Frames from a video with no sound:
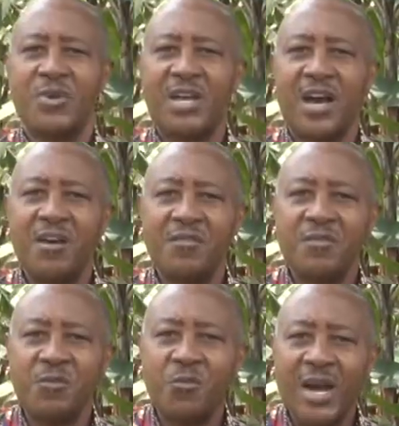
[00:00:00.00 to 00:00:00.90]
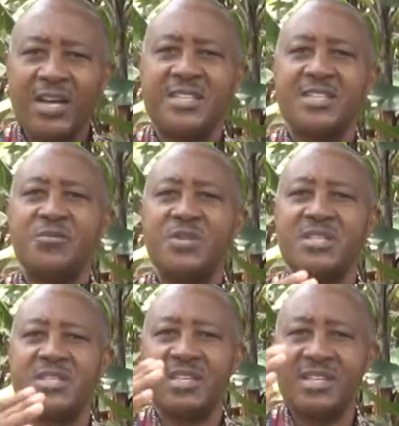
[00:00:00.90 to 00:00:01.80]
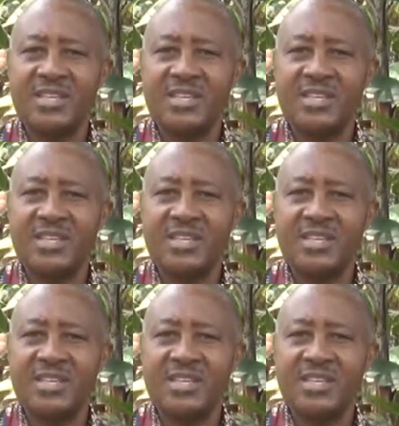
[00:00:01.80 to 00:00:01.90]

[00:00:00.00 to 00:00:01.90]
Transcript: We have worked with the